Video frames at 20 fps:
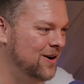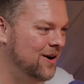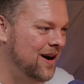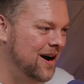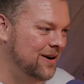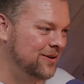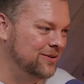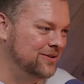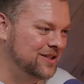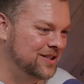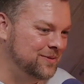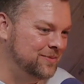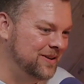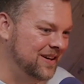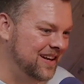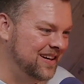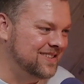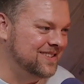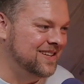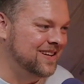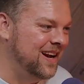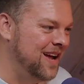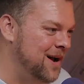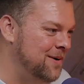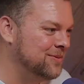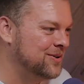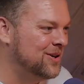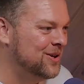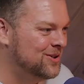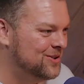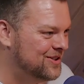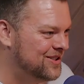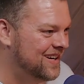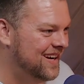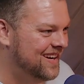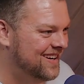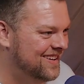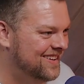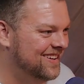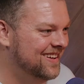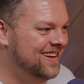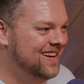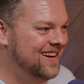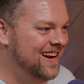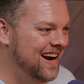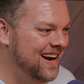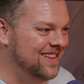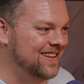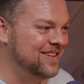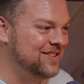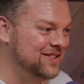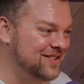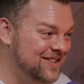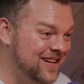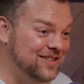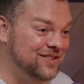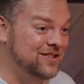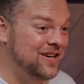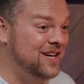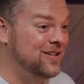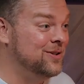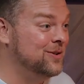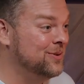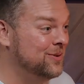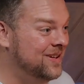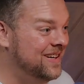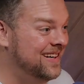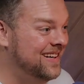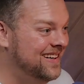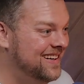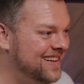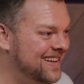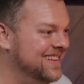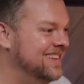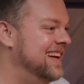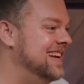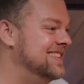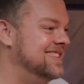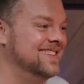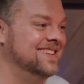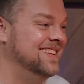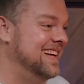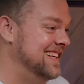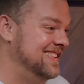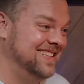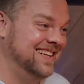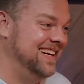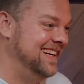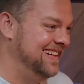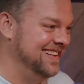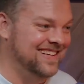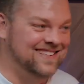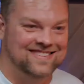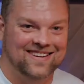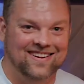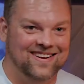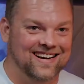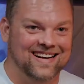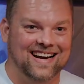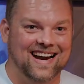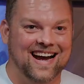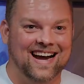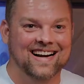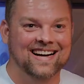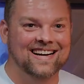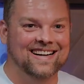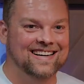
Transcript: I would just be like, salam koshkel, and then just like chetari, and that's it. That's all I got.